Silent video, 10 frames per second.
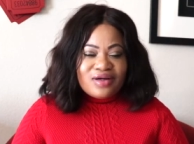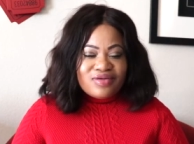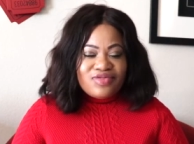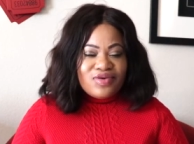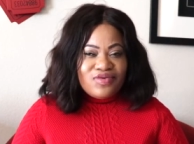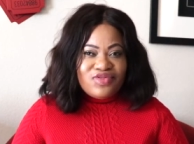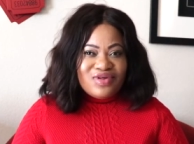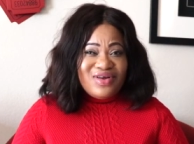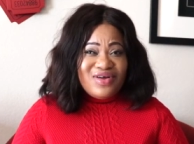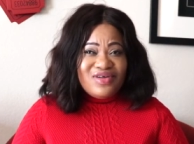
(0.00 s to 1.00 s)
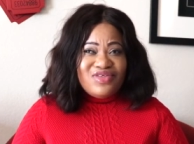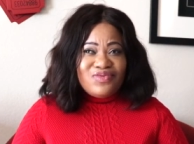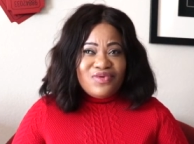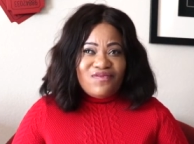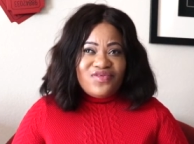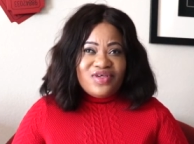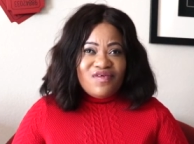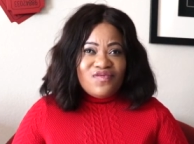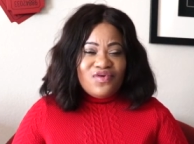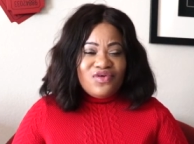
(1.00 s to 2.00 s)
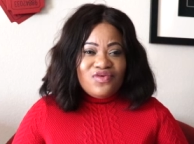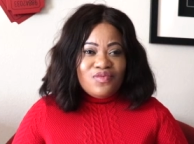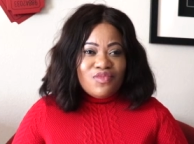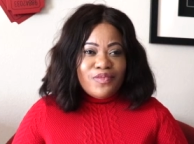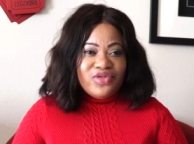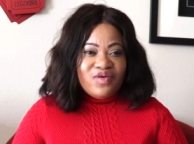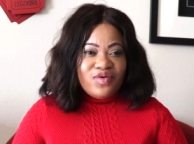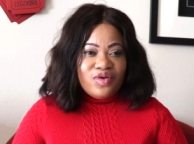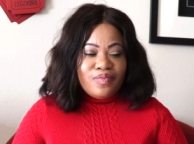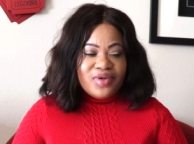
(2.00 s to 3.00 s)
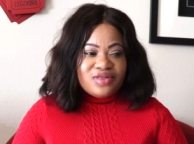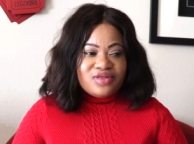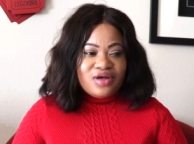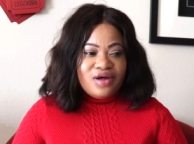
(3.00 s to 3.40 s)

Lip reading: So learn Swift if you want to do mobile development.